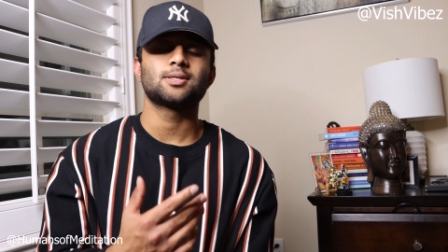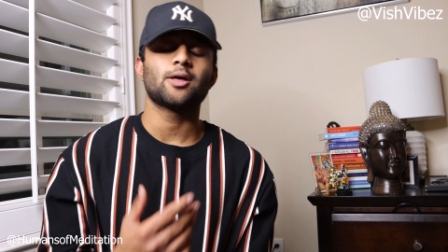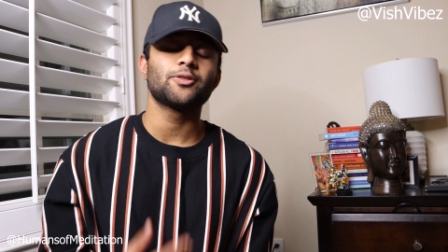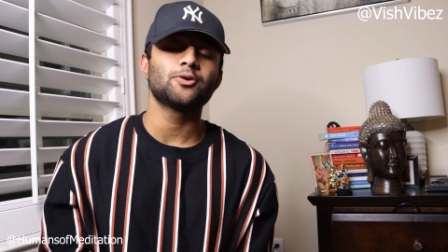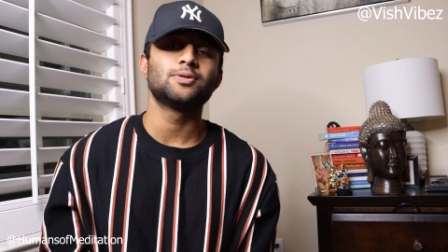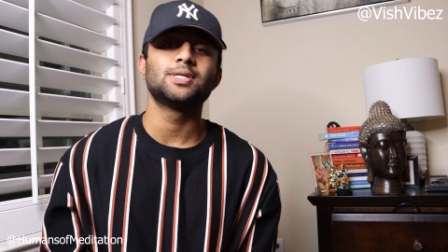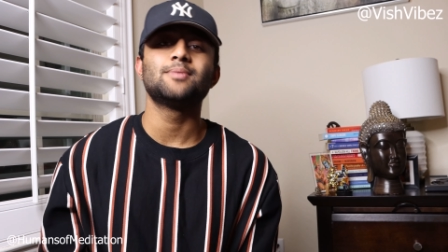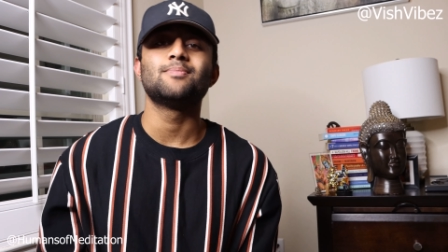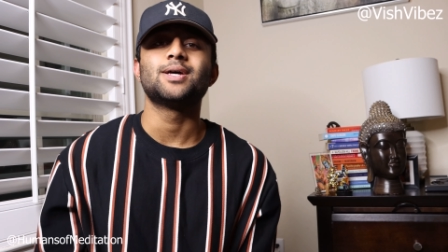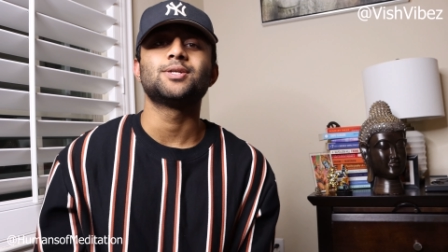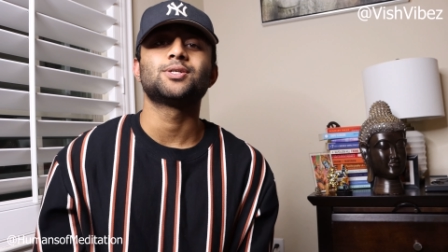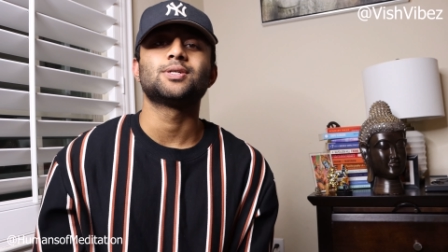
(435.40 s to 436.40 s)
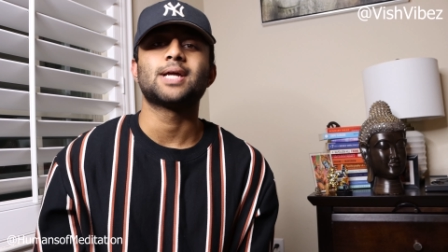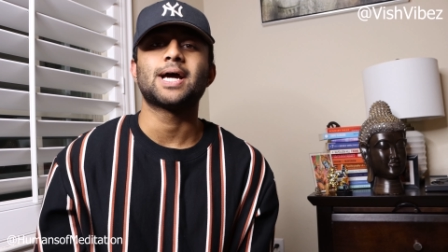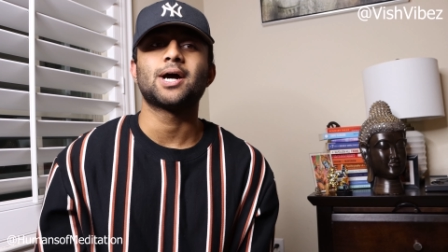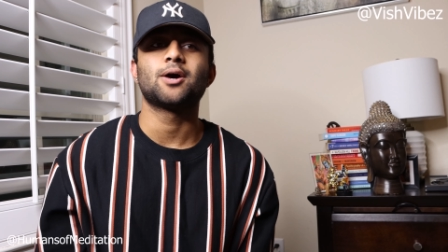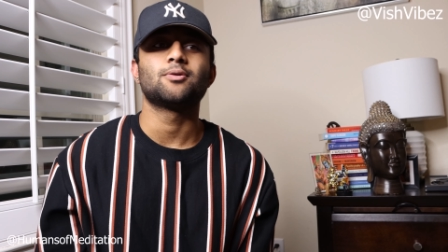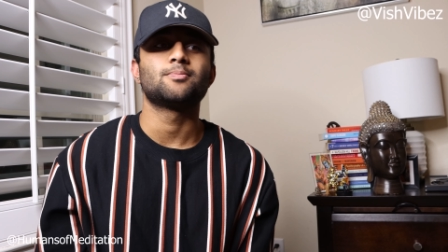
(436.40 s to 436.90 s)
Sadhguru did mention
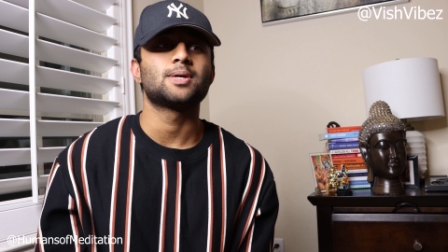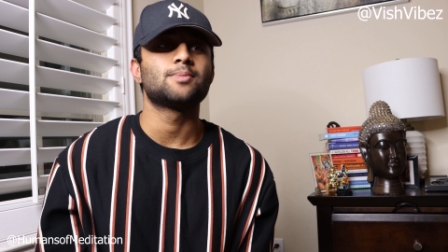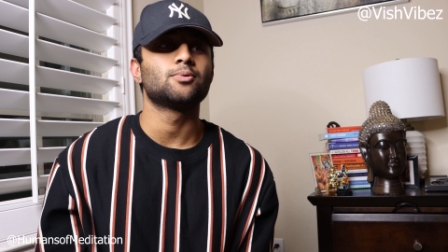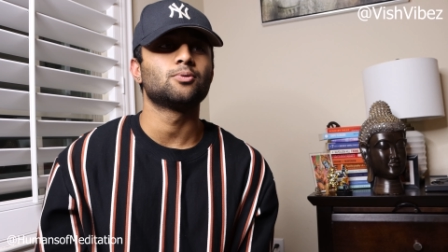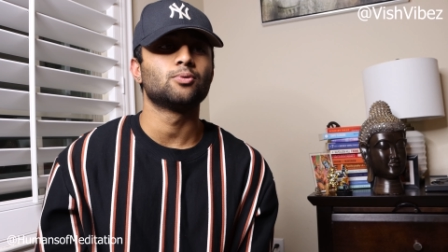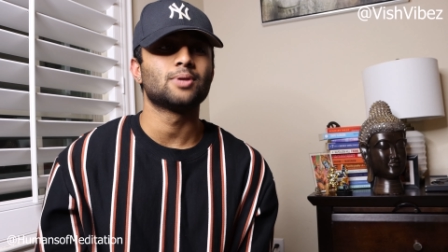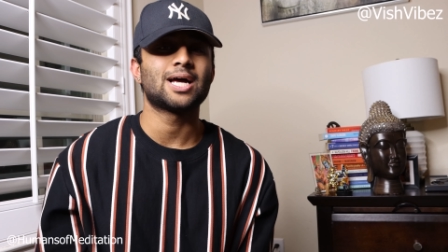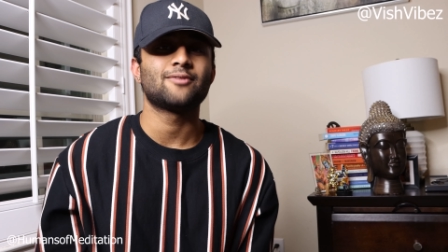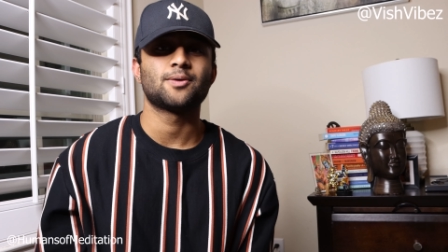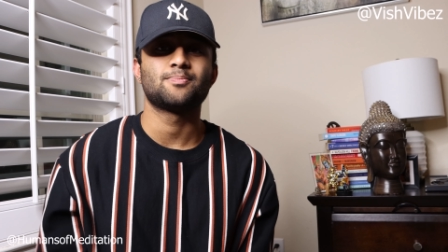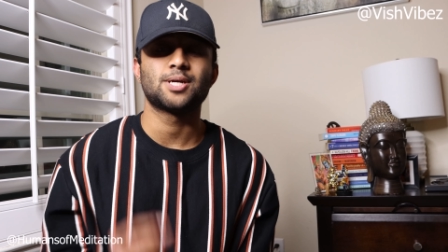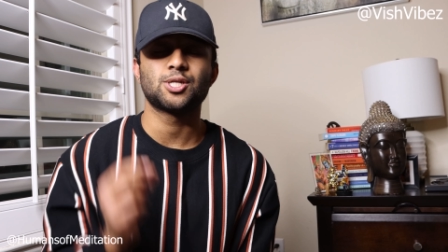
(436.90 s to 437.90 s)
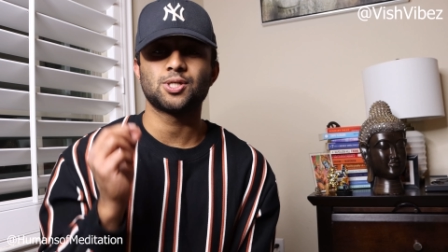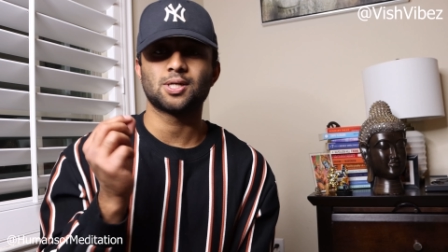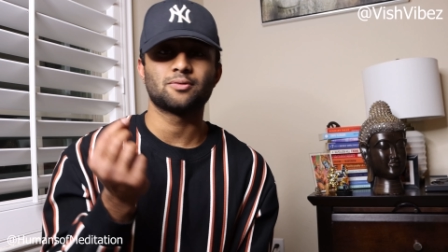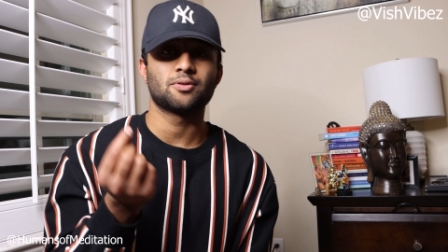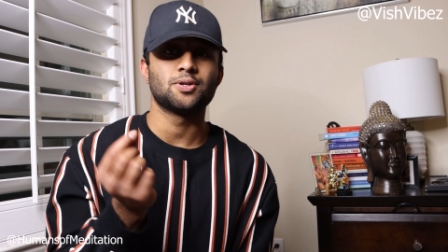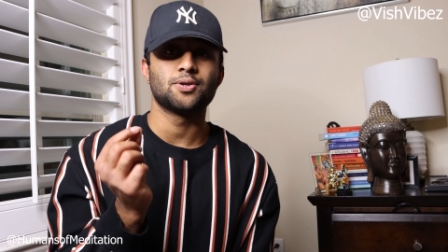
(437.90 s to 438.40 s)
how people will have a
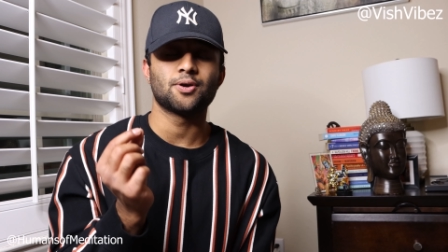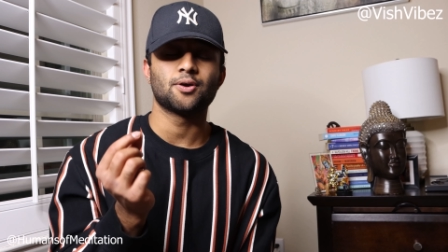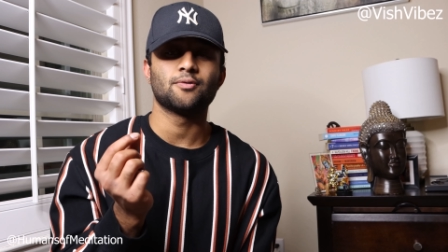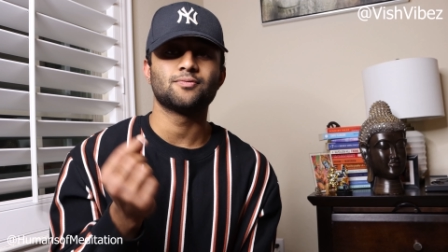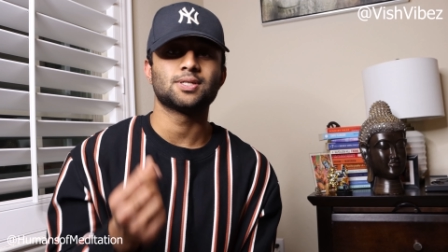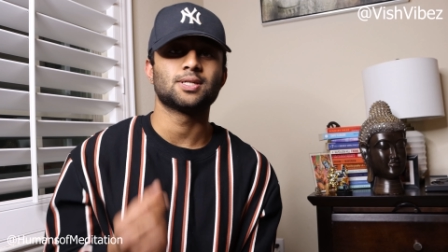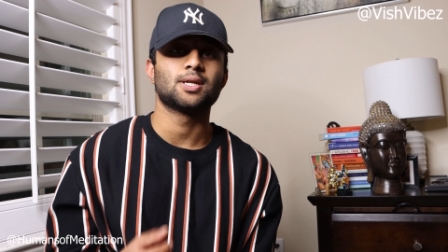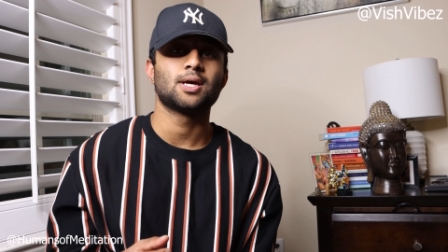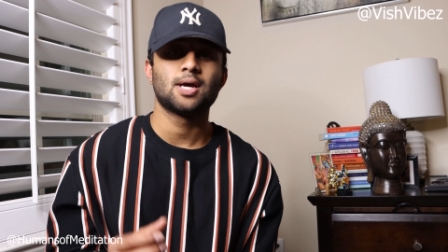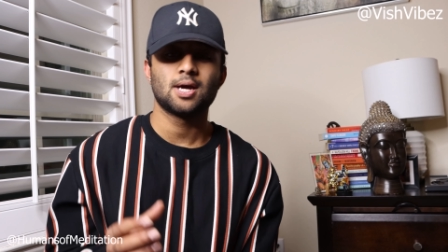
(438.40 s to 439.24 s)
pinching of the nerves, and